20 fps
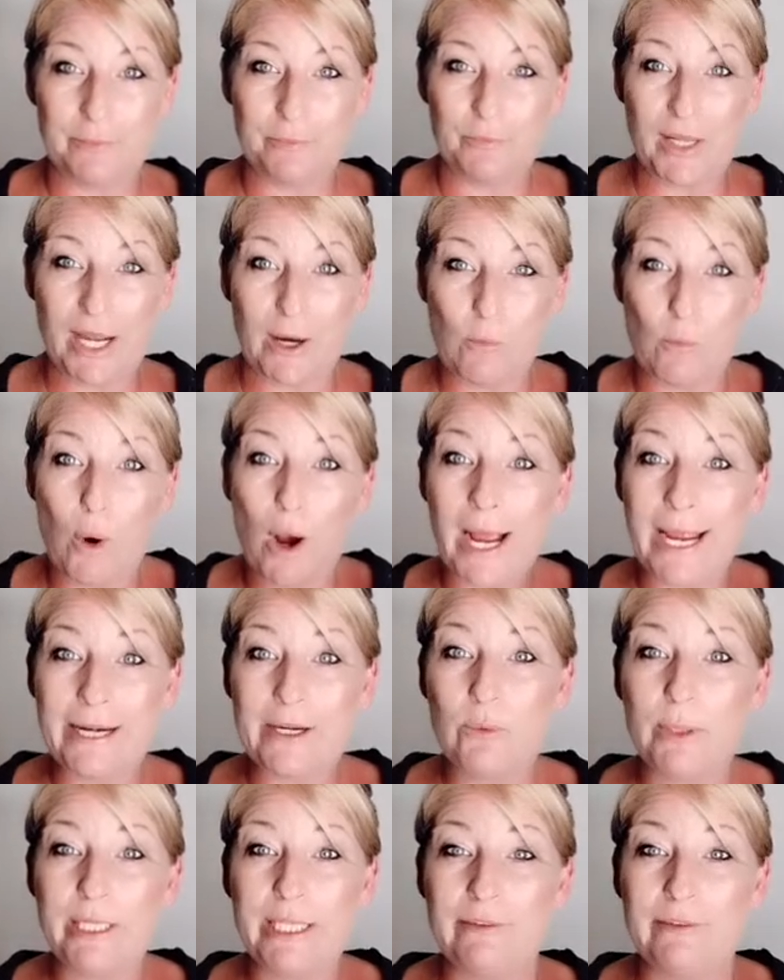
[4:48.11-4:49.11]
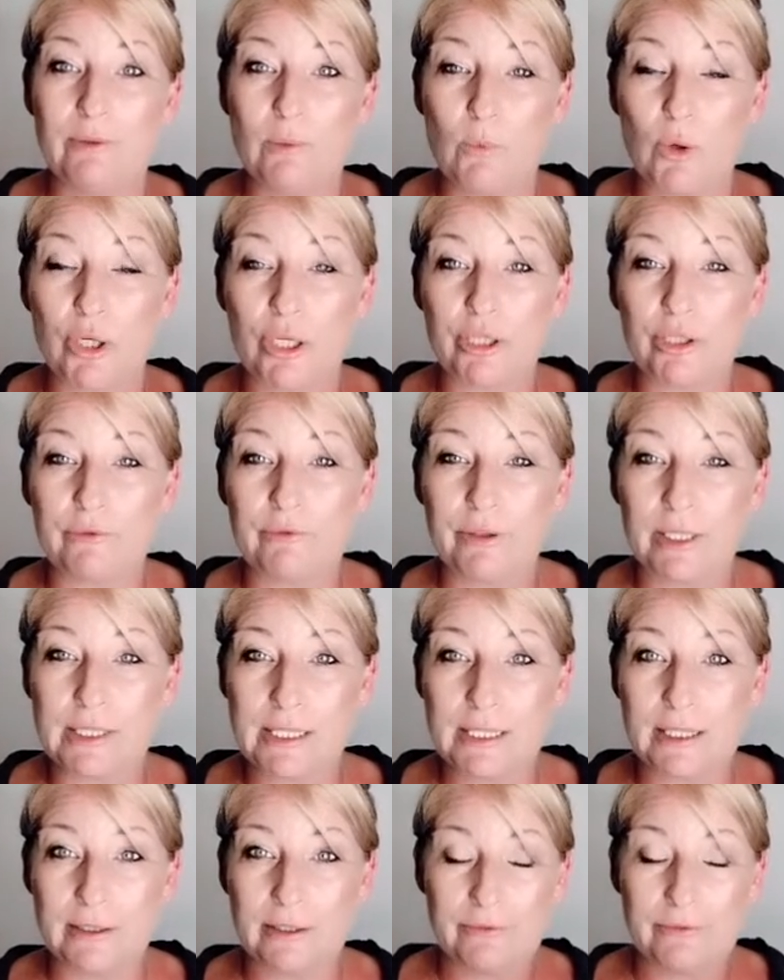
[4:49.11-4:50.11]
Now, why do we even want to confront it
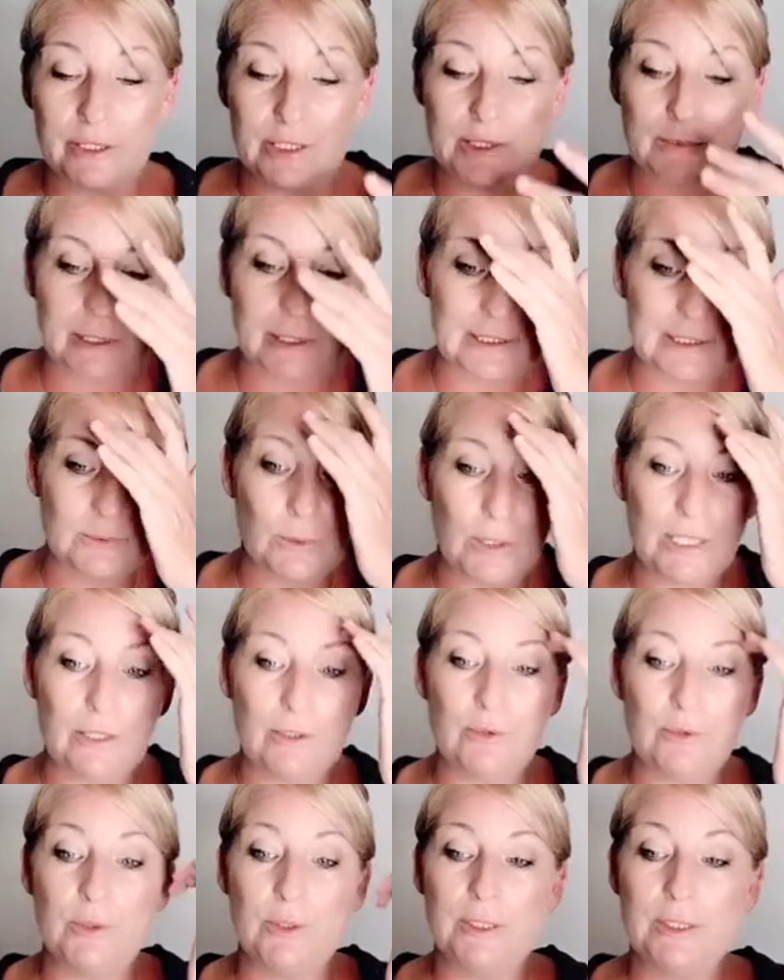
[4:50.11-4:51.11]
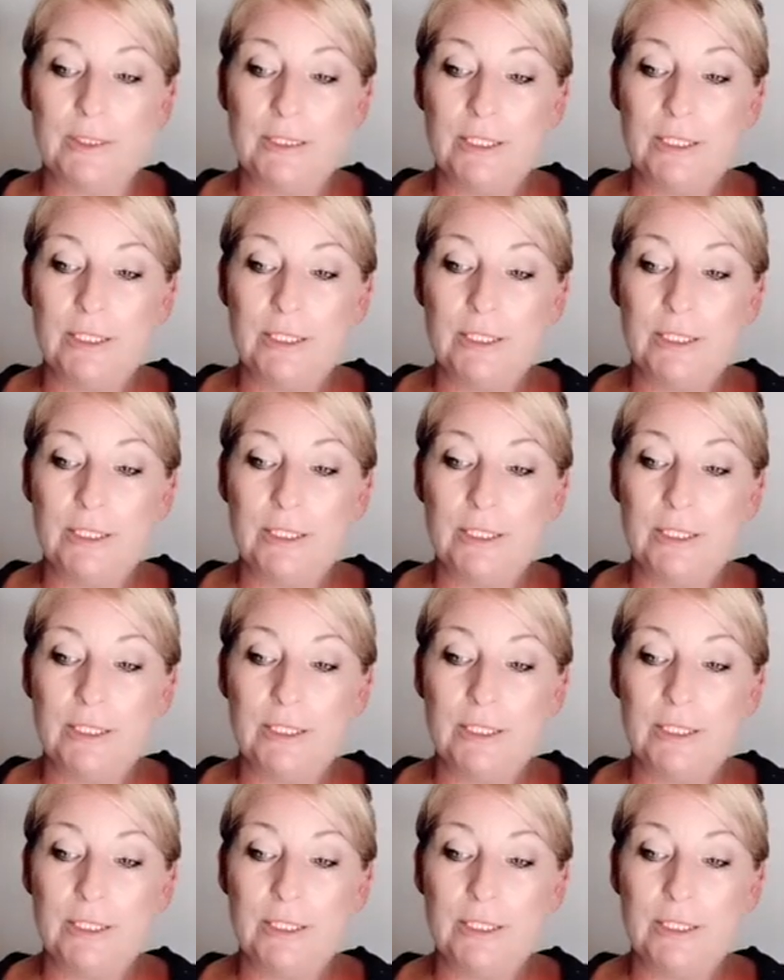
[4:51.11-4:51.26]
in the first place? Well,